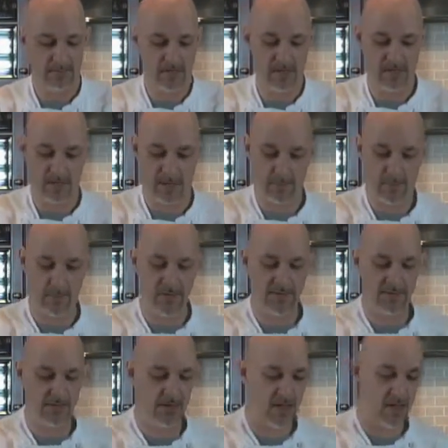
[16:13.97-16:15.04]
in a couple of
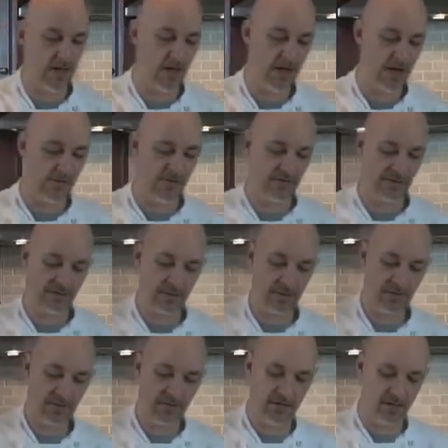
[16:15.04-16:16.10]
minutes. Obviously,
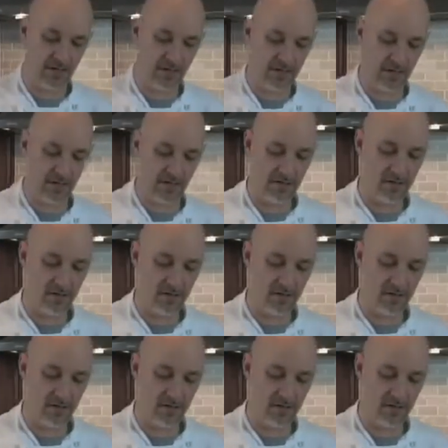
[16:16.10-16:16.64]
with the